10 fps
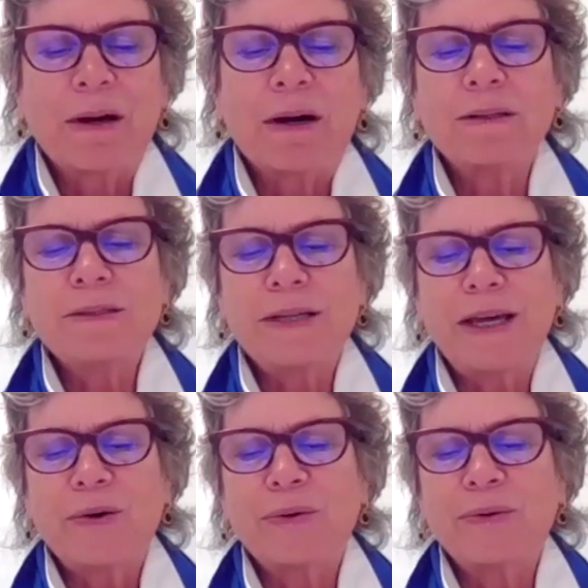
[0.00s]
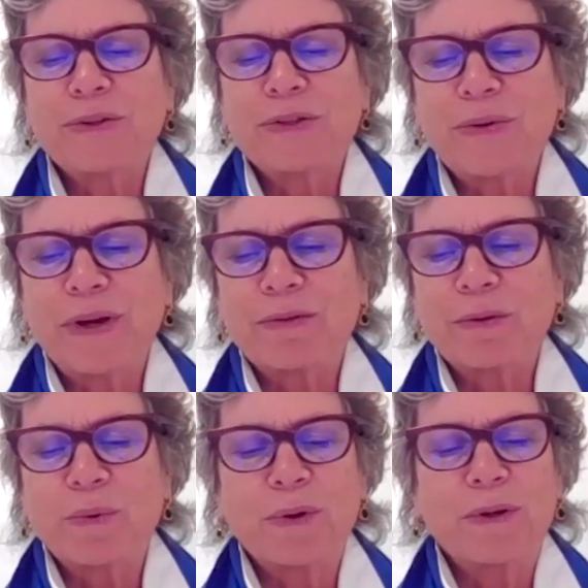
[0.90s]
All stakeholders who have a
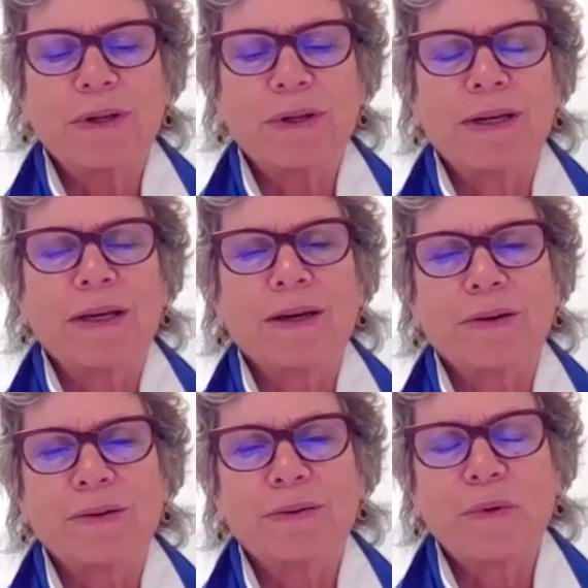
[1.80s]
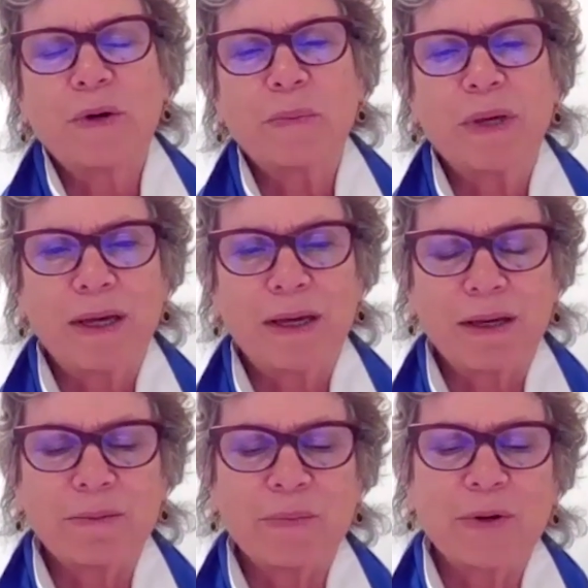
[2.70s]
role in health, well-being,
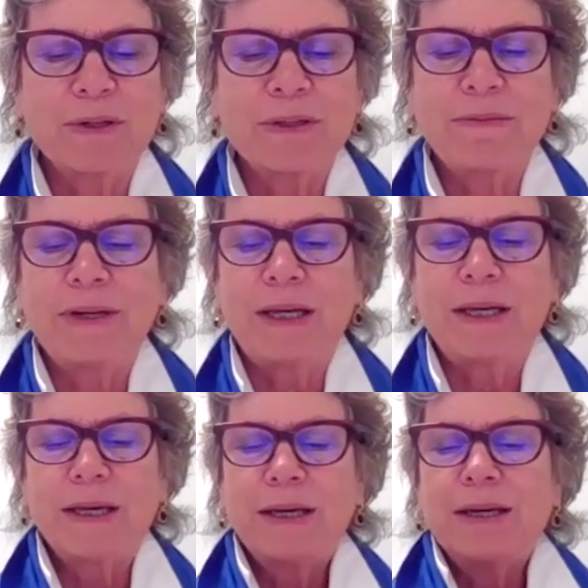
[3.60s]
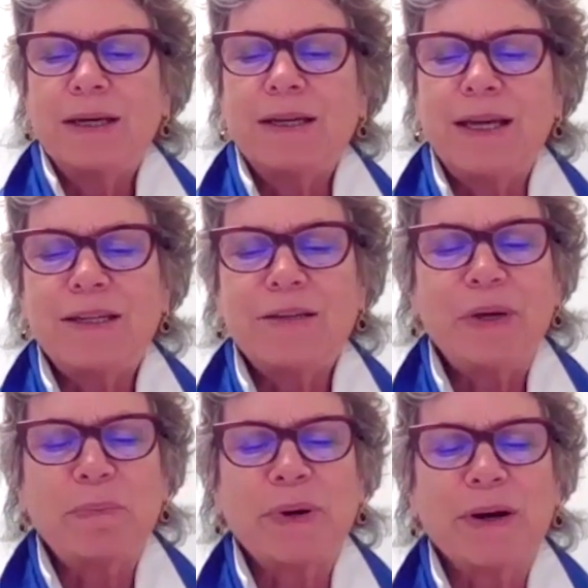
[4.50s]
and productivity need to
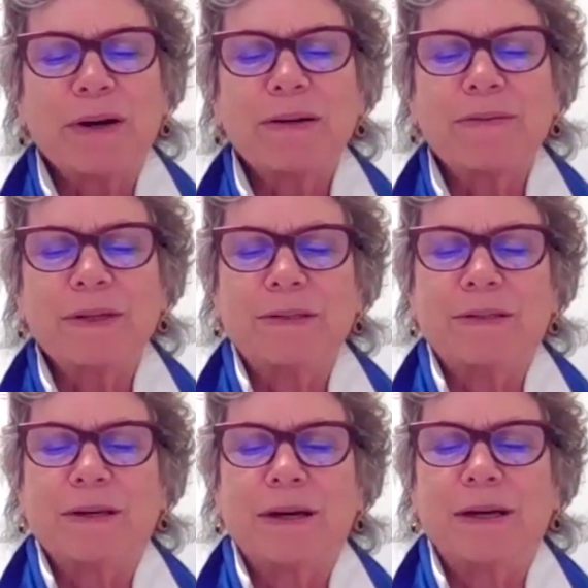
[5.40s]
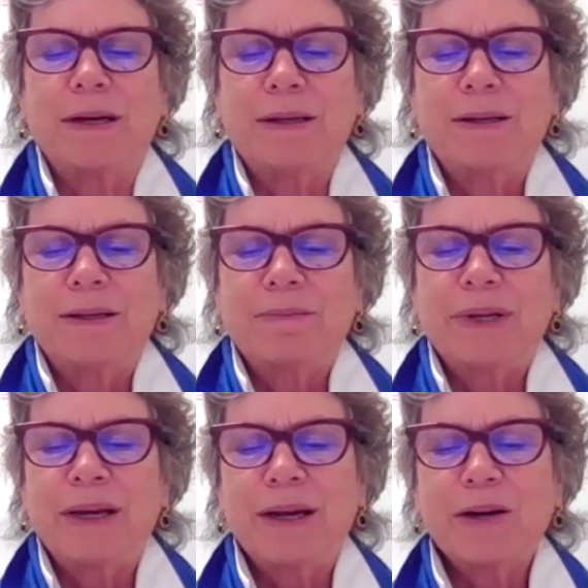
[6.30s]
be part of the design.
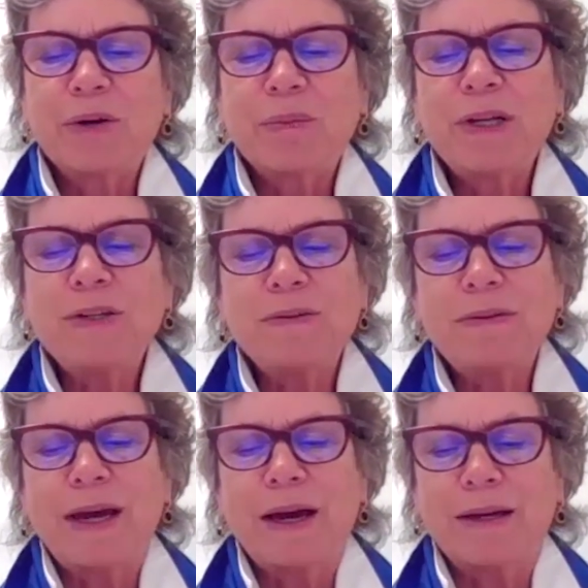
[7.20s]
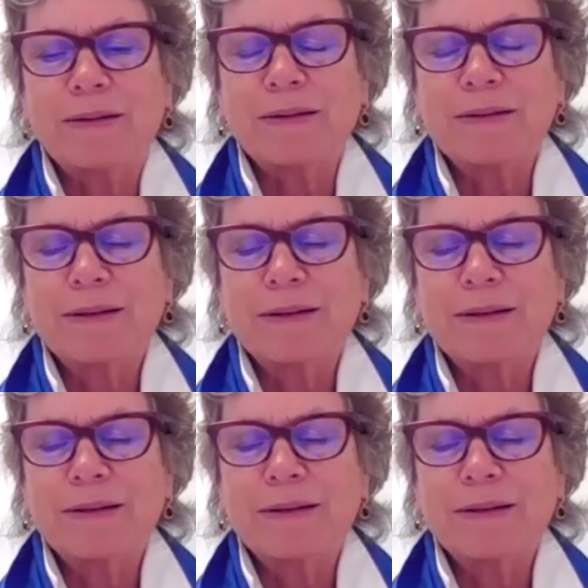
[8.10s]
But how can we do that